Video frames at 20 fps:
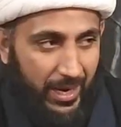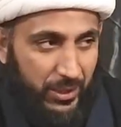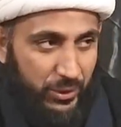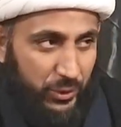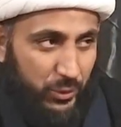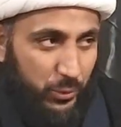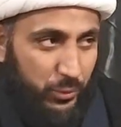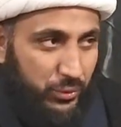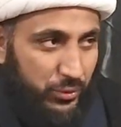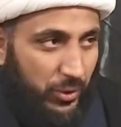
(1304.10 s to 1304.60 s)

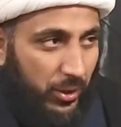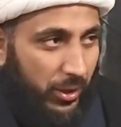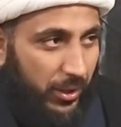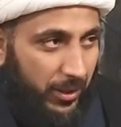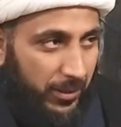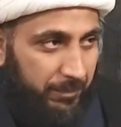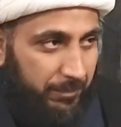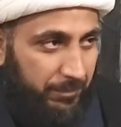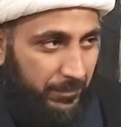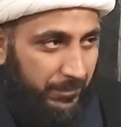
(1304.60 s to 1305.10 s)
and you
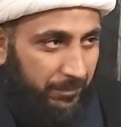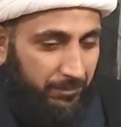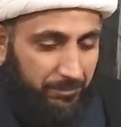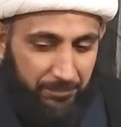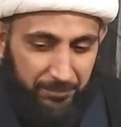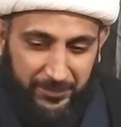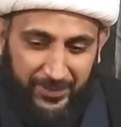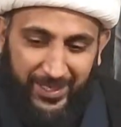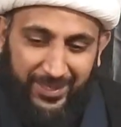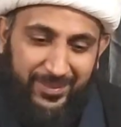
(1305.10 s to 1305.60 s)
saw
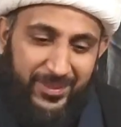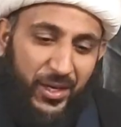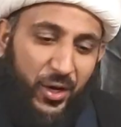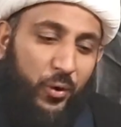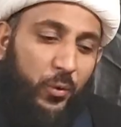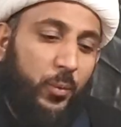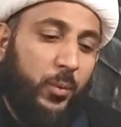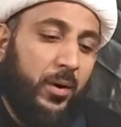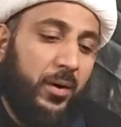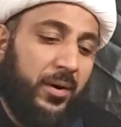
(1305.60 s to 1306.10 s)
that
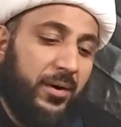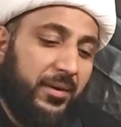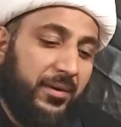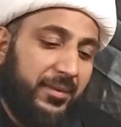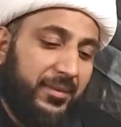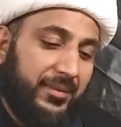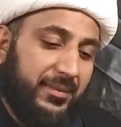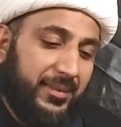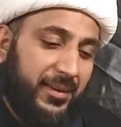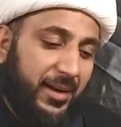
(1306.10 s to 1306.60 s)
there
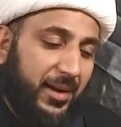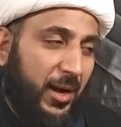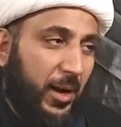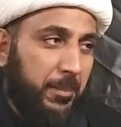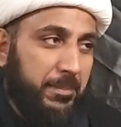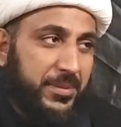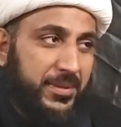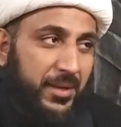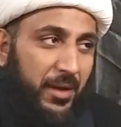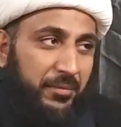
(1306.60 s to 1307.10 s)
were
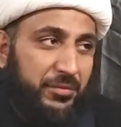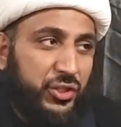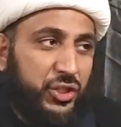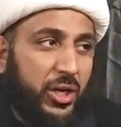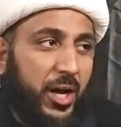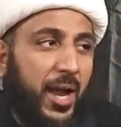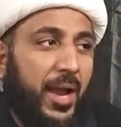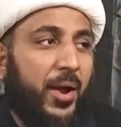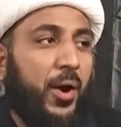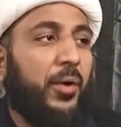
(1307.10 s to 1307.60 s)
cups of
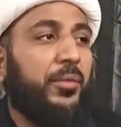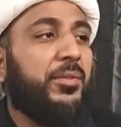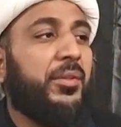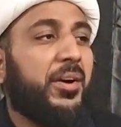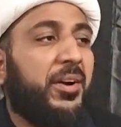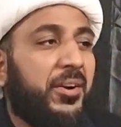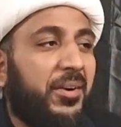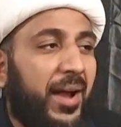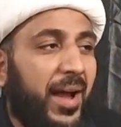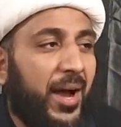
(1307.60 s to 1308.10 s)
chai on
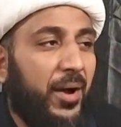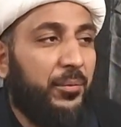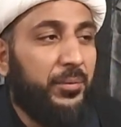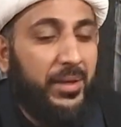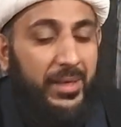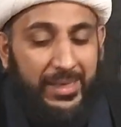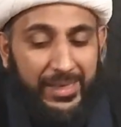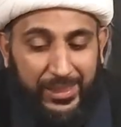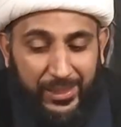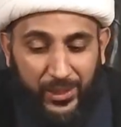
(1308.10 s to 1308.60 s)
the
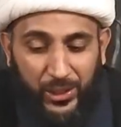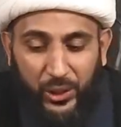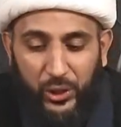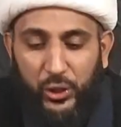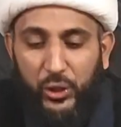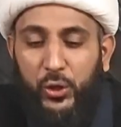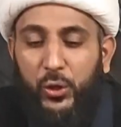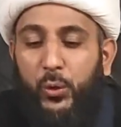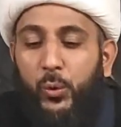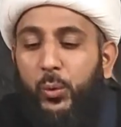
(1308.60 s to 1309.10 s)
ground,
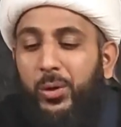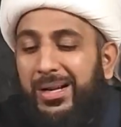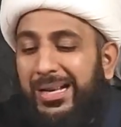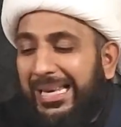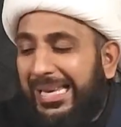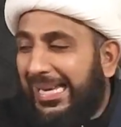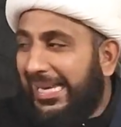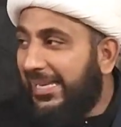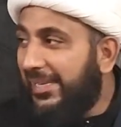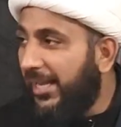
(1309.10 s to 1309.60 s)
you
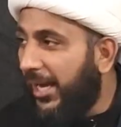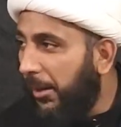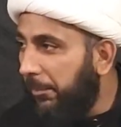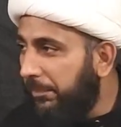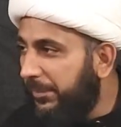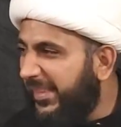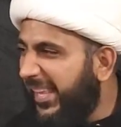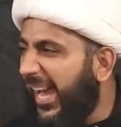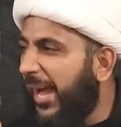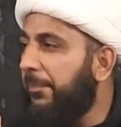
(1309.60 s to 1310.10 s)
cleaned
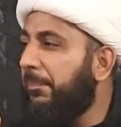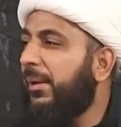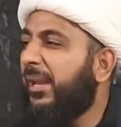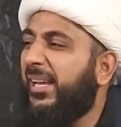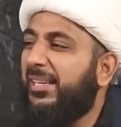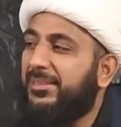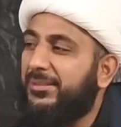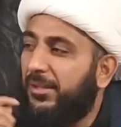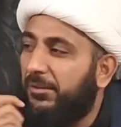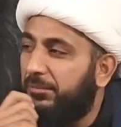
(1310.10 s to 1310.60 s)
up that
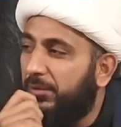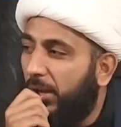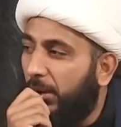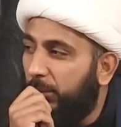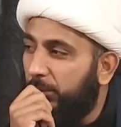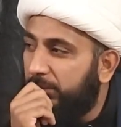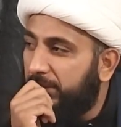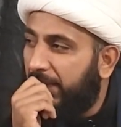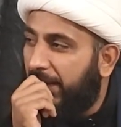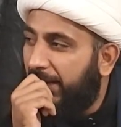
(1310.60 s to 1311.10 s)
place of the
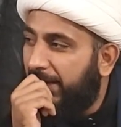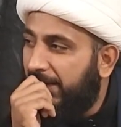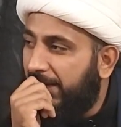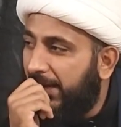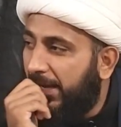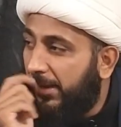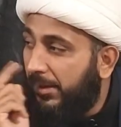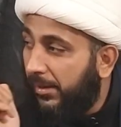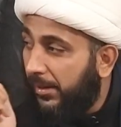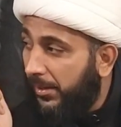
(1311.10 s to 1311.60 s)

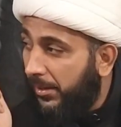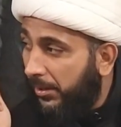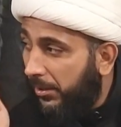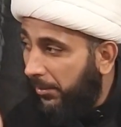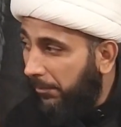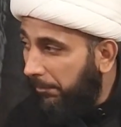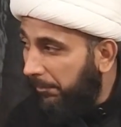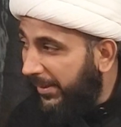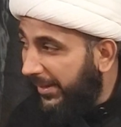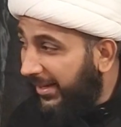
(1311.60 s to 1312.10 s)
Husainiyah.
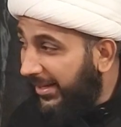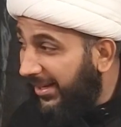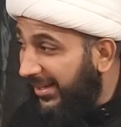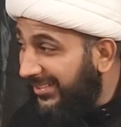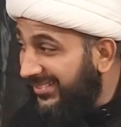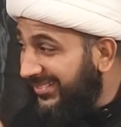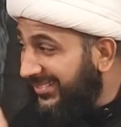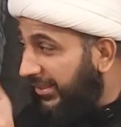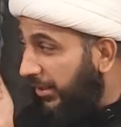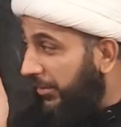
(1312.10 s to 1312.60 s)

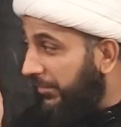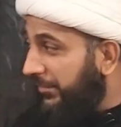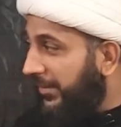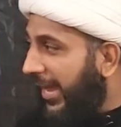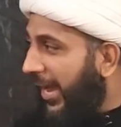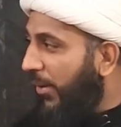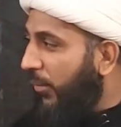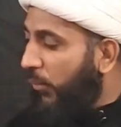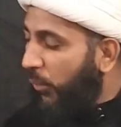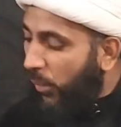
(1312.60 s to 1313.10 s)
Because of
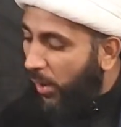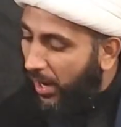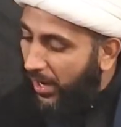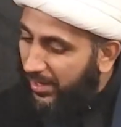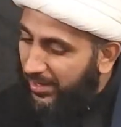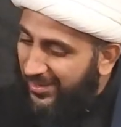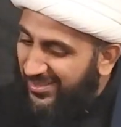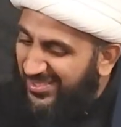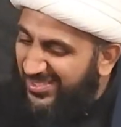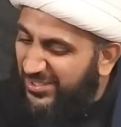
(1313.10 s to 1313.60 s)
that
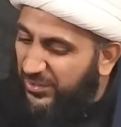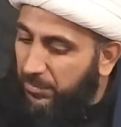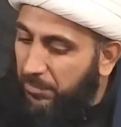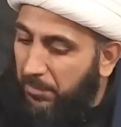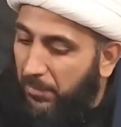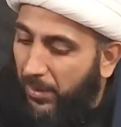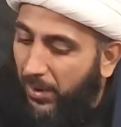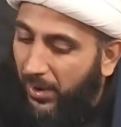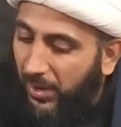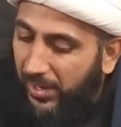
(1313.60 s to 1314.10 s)
one
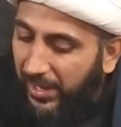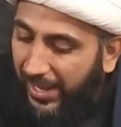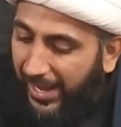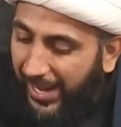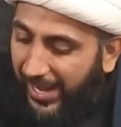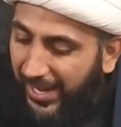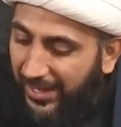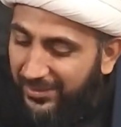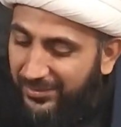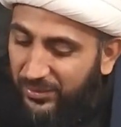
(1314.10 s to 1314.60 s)
small
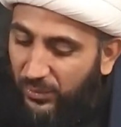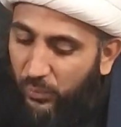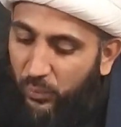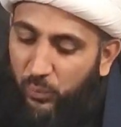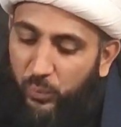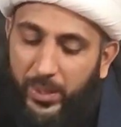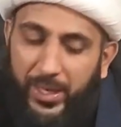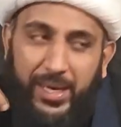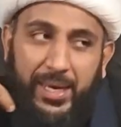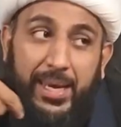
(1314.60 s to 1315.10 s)
act,
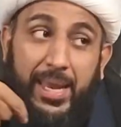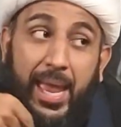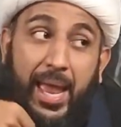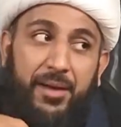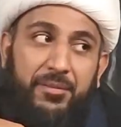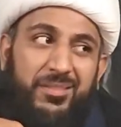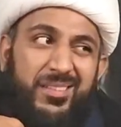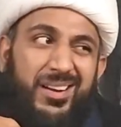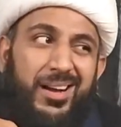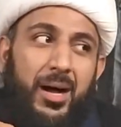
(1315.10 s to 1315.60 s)
we
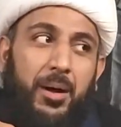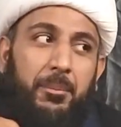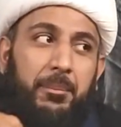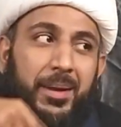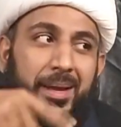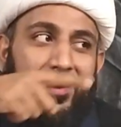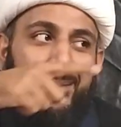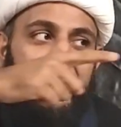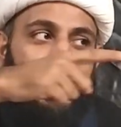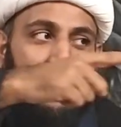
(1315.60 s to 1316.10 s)
have
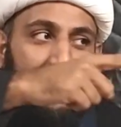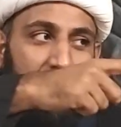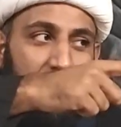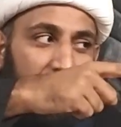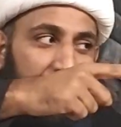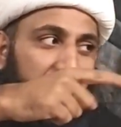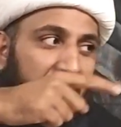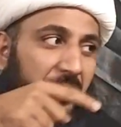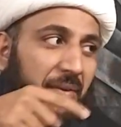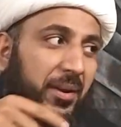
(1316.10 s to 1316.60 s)
come into
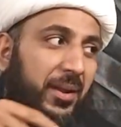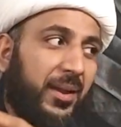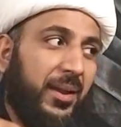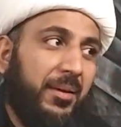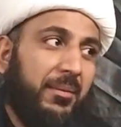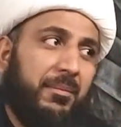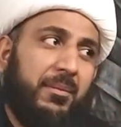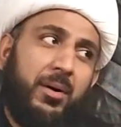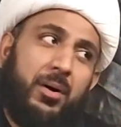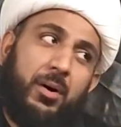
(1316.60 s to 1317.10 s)
your dream.
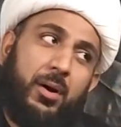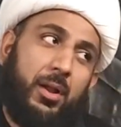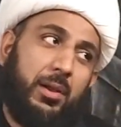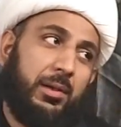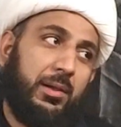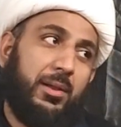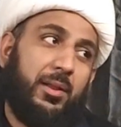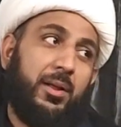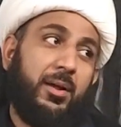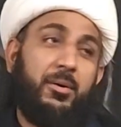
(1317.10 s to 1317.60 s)

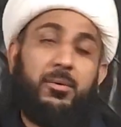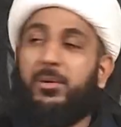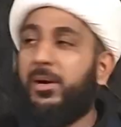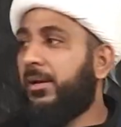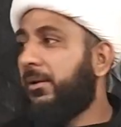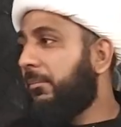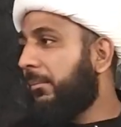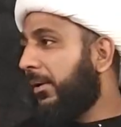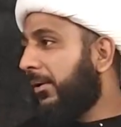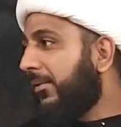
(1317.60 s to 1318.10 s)
Allahu
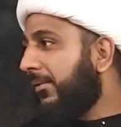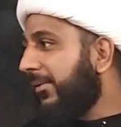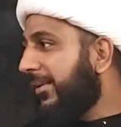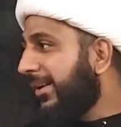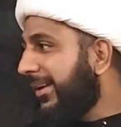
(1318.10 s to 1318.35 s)
Akbar.